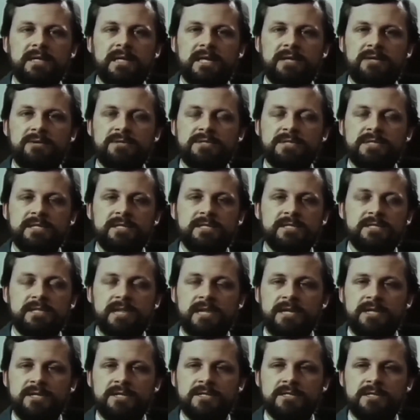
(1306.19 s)
electricity
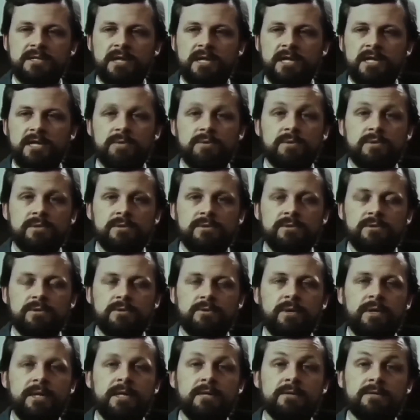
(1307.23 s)
stations like you would tune to
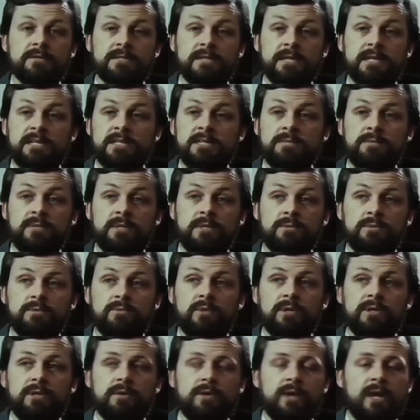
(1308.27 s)
a radio station, but it
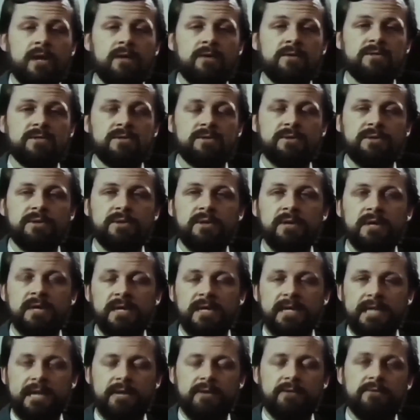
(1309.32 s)
would run your house or your
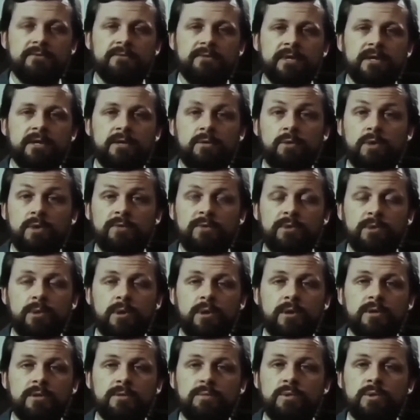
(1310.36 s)
caravan or wherever you
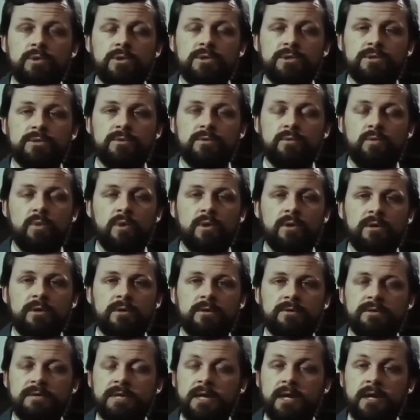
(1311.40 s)
are in the bush or the
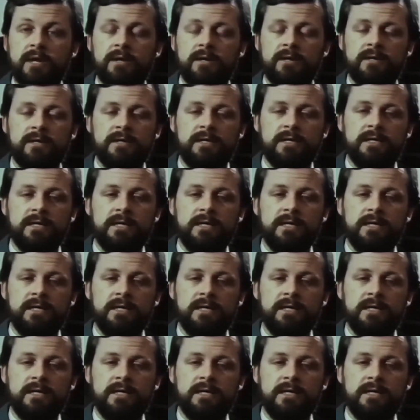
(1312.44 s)
water or the air.